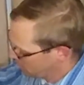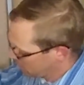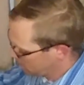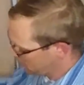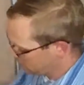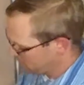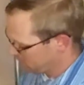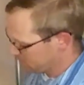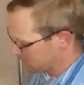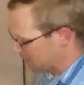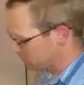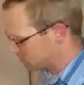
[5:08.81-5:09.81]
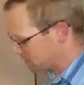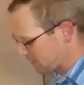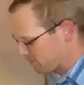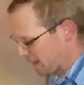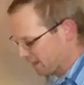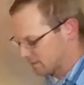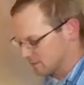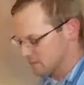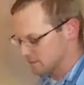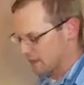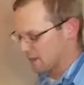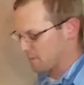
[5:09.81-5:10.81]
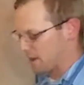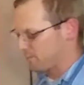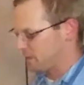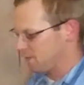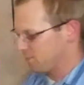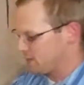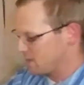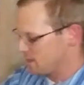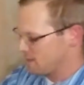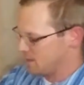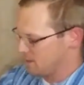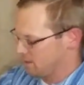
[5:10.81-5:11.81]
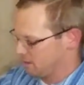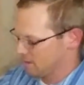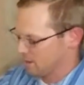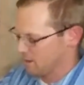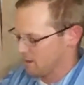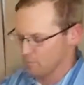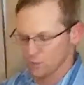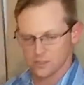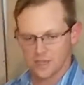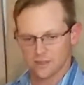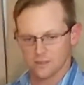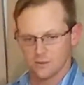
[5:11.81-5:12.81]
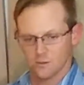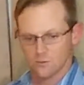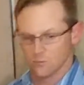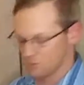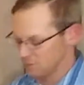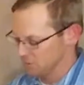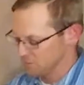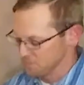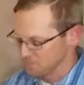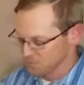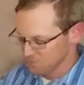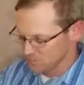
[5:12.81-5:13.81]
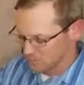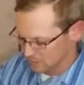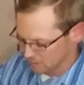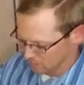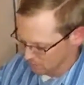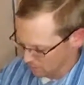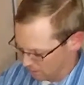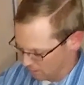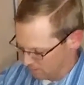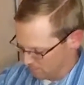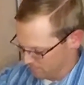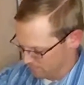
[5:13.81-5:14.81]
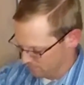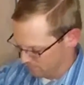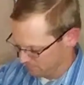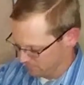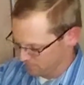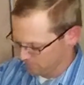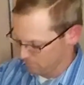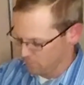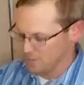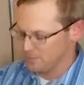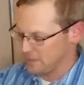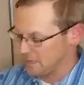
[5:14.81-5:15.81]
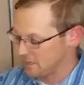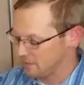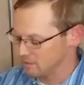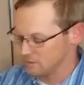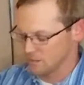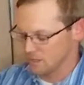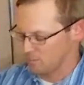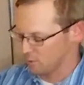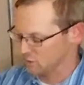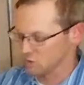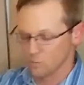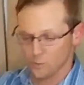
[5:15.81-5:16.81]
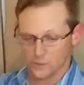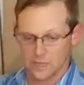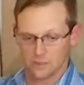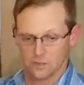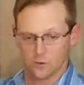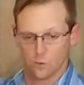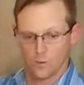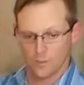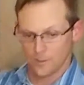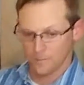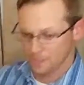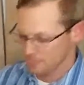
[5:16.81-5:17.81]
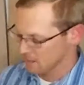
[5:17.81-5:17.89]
In this outside bag, this is kind of my PPE protective. PPE is personal protective equipment.